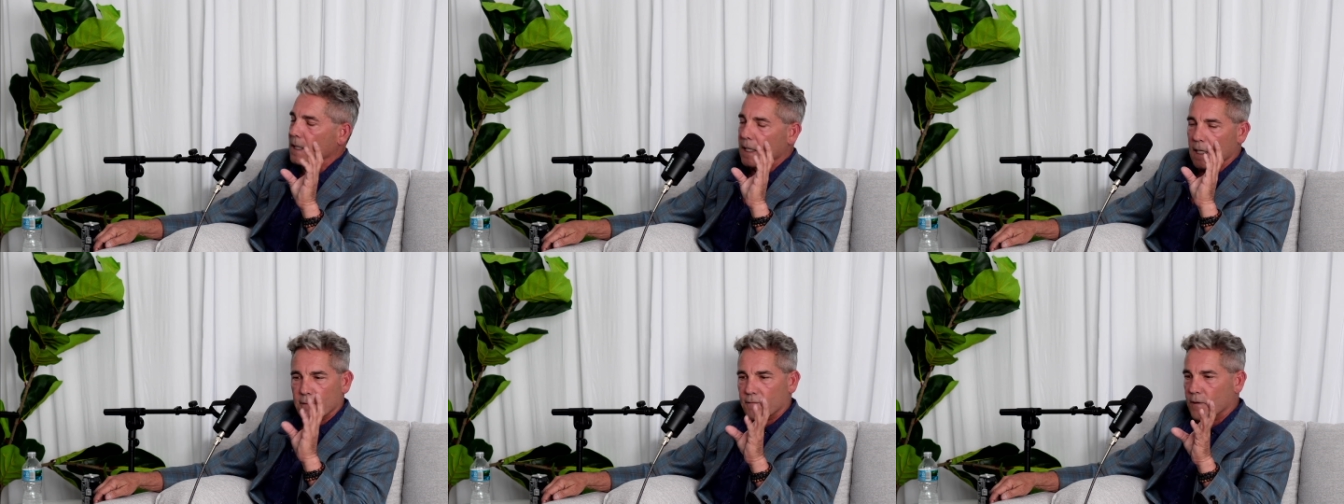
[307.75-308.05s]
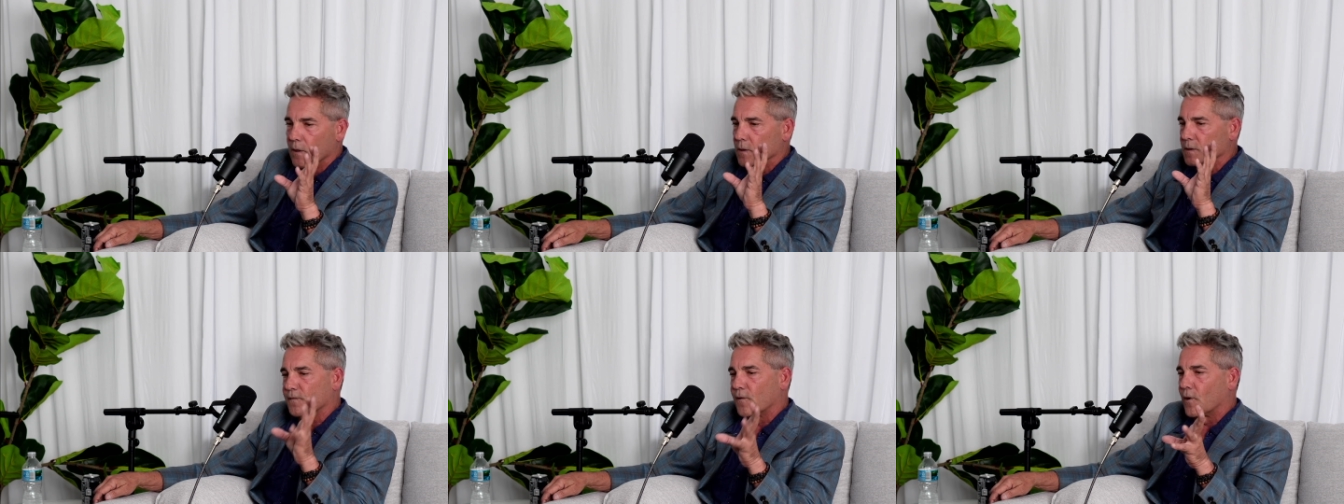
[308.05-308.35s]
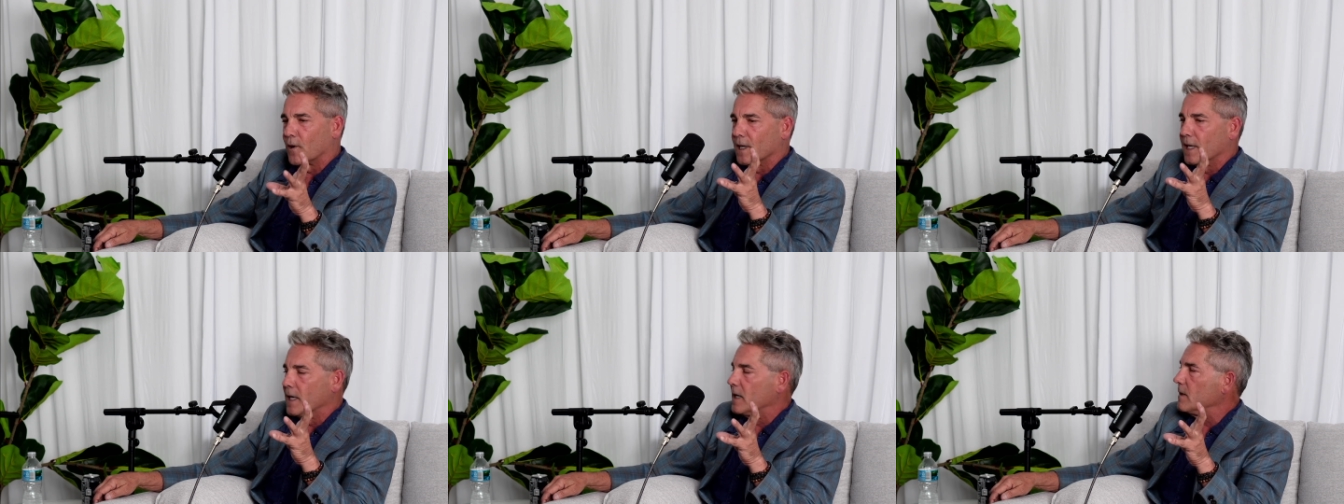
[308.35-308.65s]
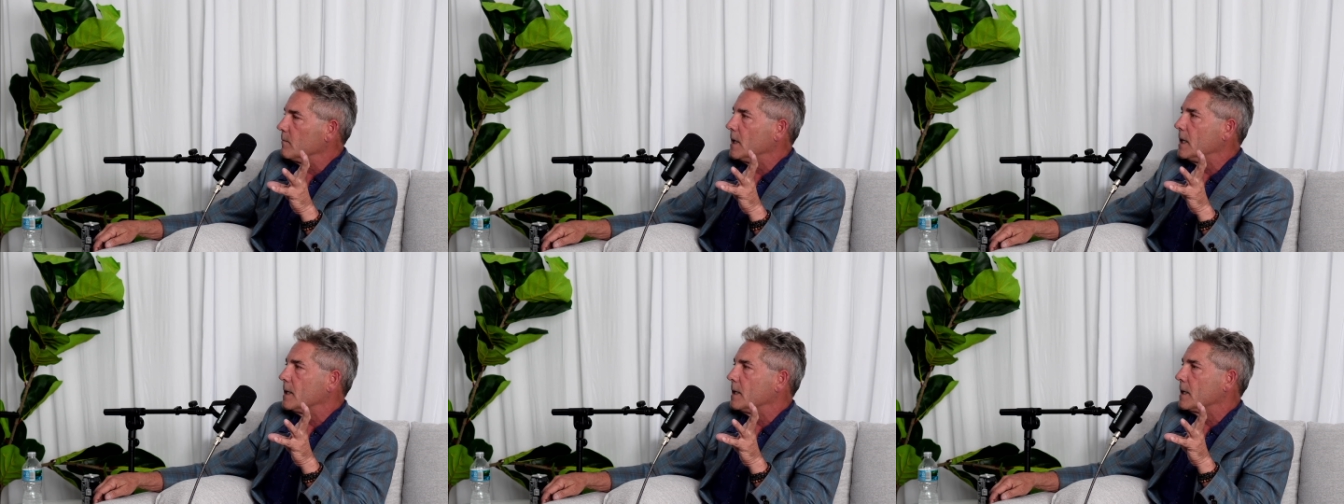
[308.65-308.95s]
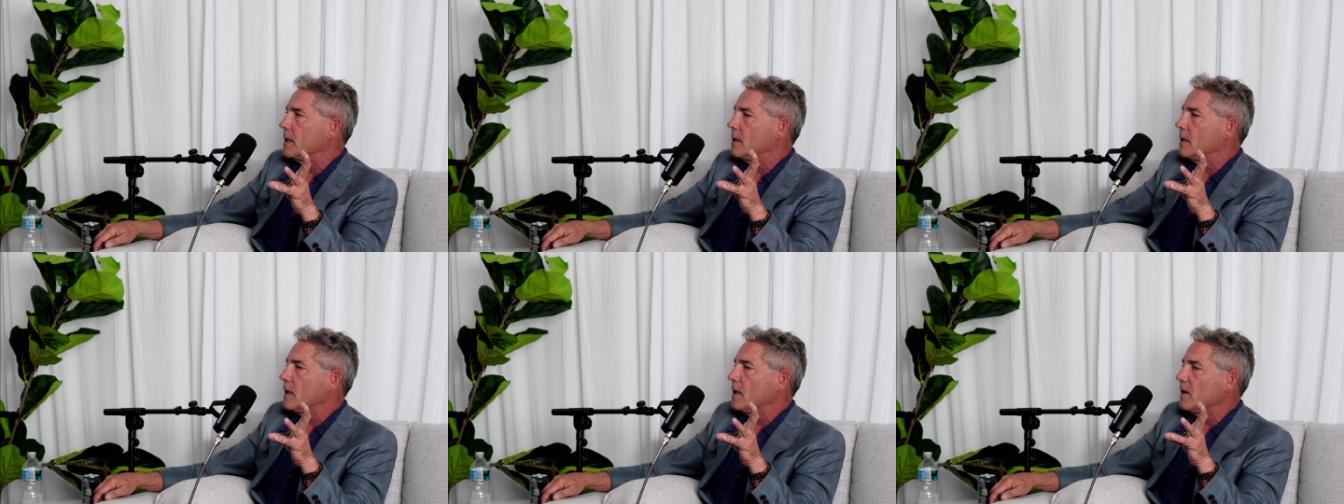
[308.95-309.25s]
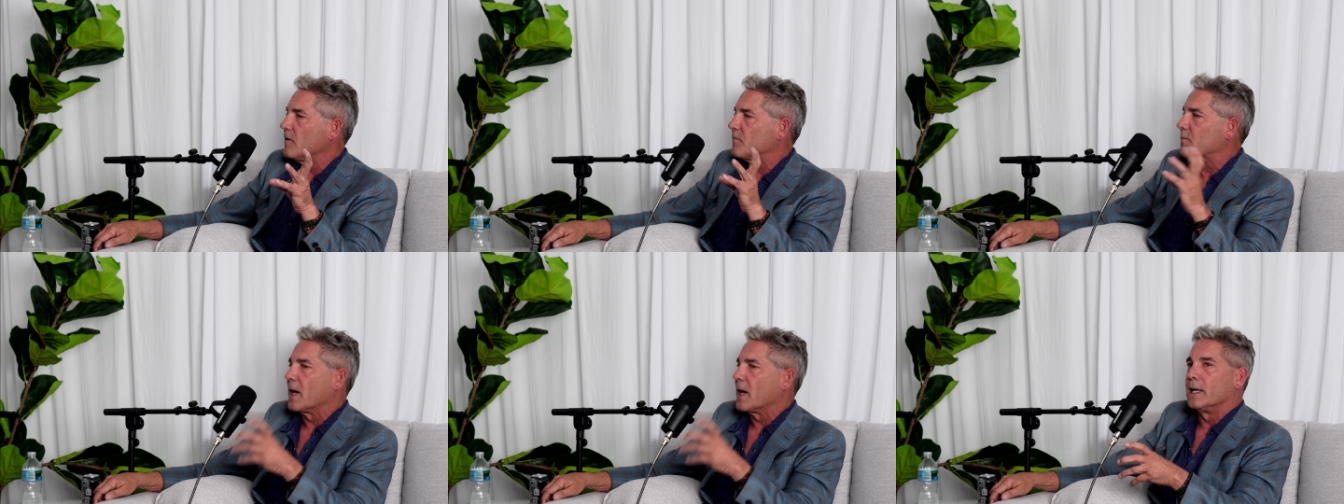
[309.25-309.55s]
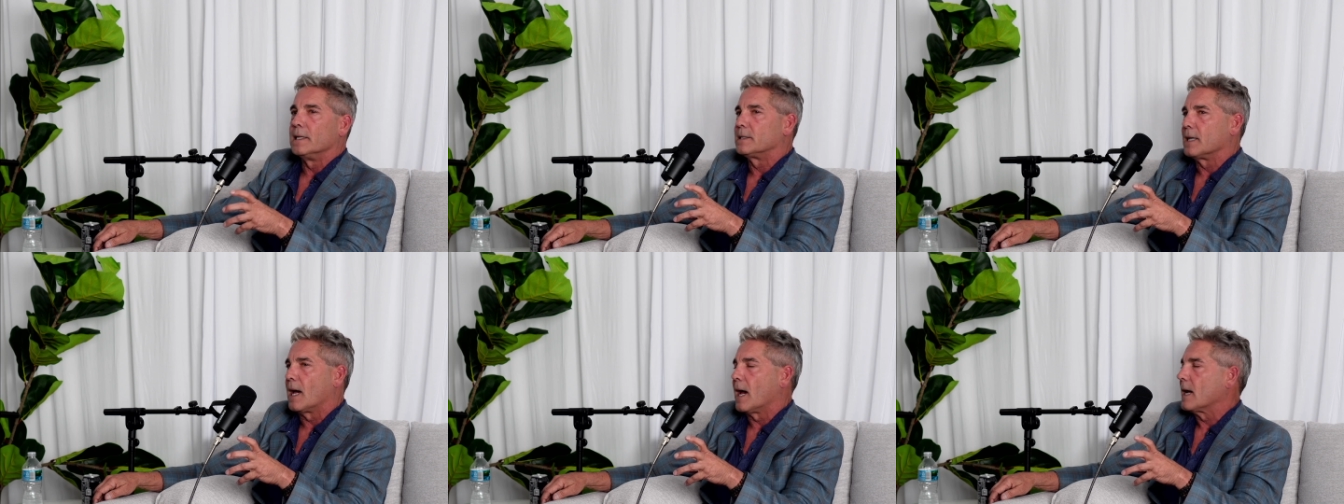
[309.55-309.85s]
of those 48 million have
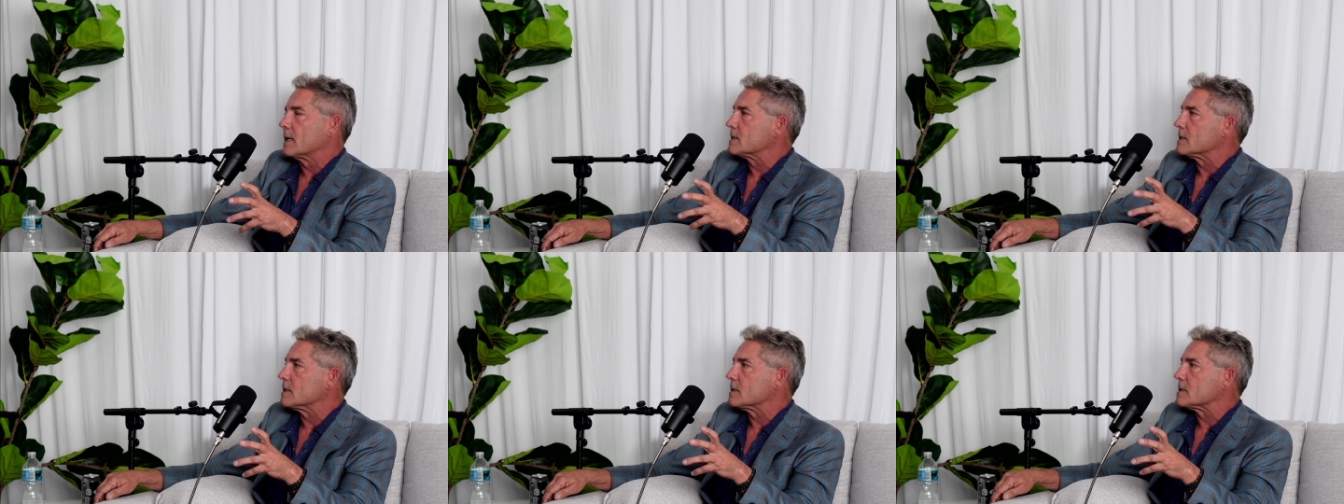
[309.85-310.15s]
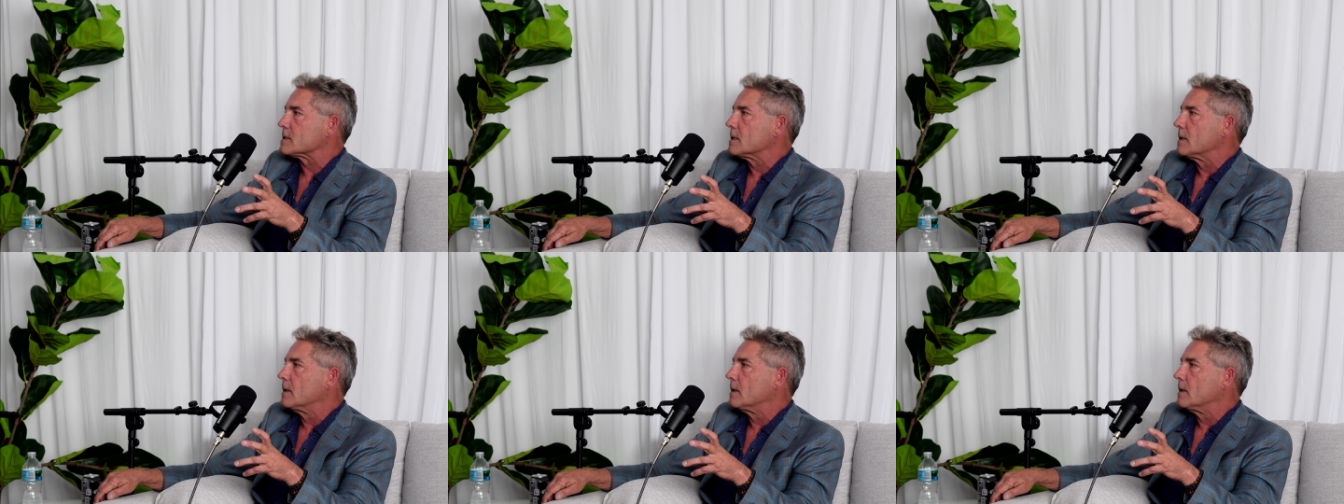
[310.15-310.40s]
paid taxes.